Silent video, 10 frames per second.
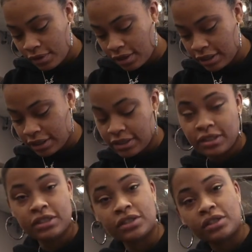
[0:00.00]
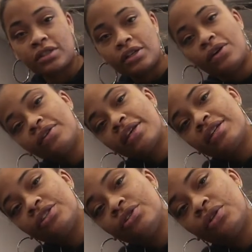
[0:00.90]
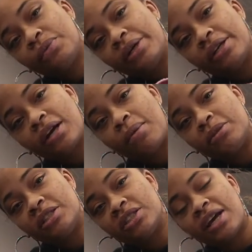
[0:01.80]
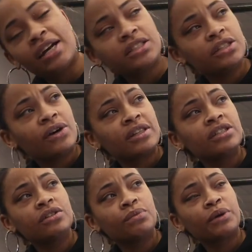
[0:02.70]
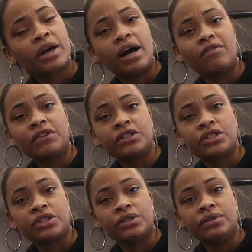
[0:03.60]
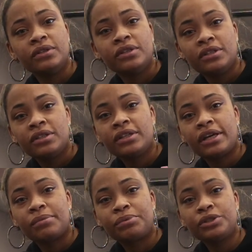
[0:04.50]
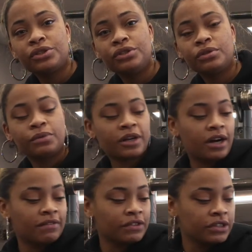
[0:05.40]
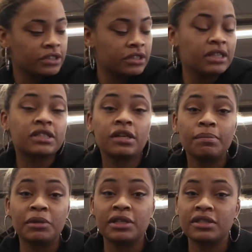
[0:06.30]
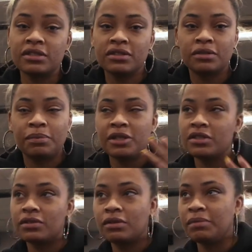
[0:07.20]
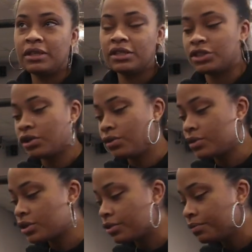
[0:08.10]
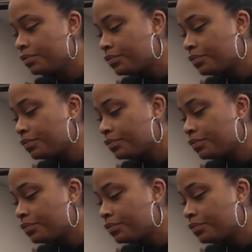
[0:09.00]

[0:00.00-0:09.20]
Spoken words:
Because these are the only things you can wear in competition. Actually, no, I think you can wear Converse too. Yeah, pretty sure you can wear Converse. At some meets. Depends on the meet that you're going to.